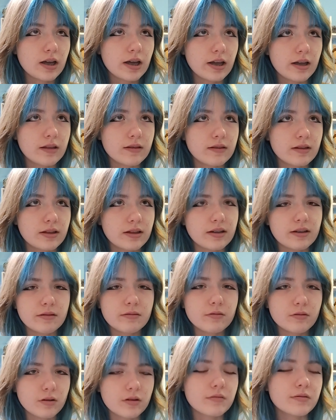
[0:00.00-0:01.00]
and like
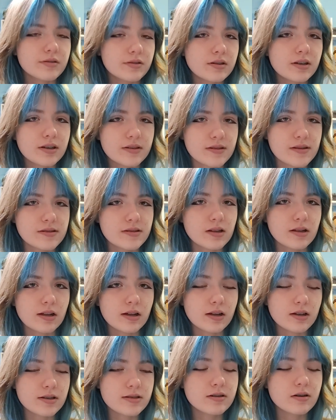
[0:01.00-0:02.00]
also, as I said,
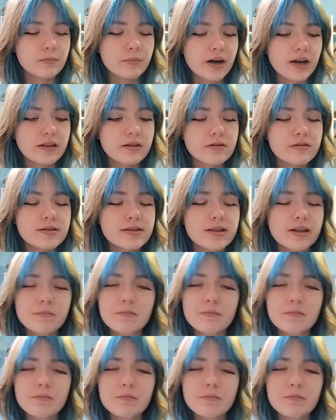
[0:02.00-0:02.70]
like Easter patterns,